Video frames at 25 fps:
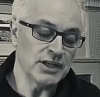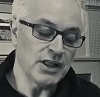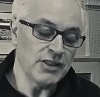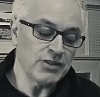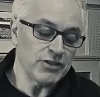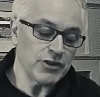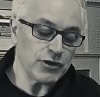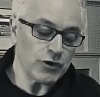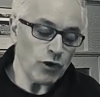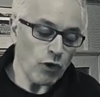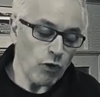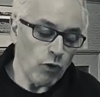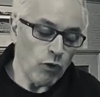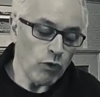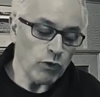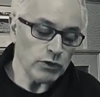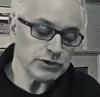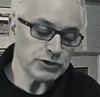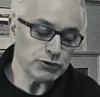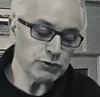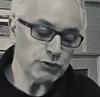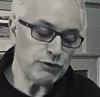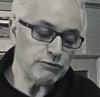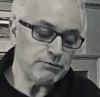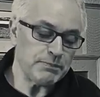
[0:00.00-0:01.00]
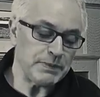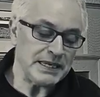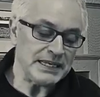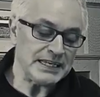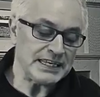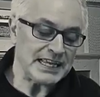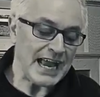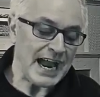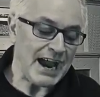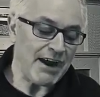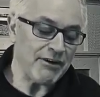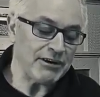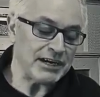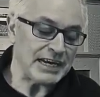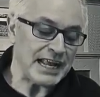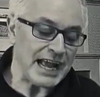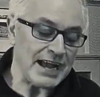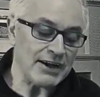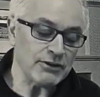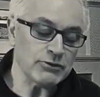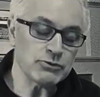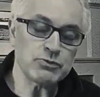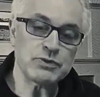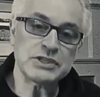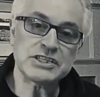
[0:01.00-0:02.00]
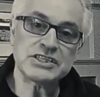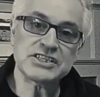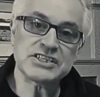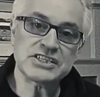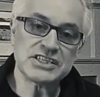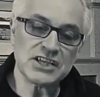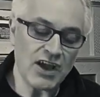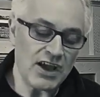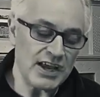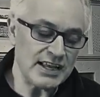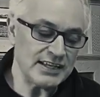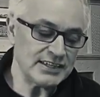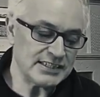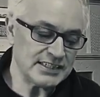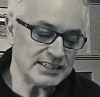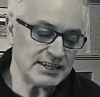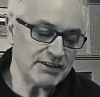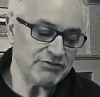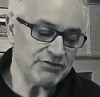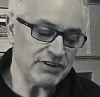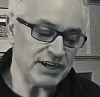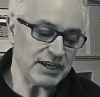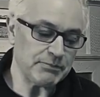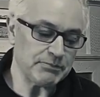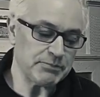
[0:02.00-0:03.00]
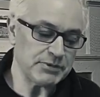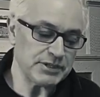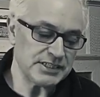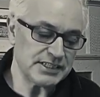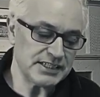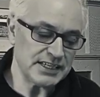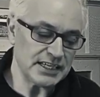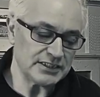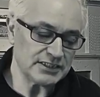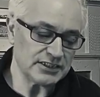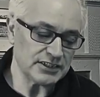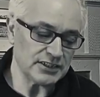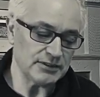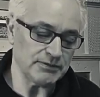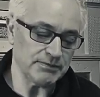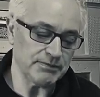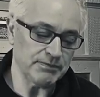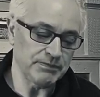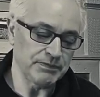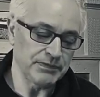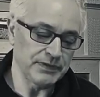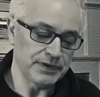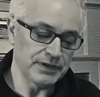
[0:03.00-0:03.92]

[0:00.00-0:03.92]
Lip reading: that ought to have been carried out with scientific precision.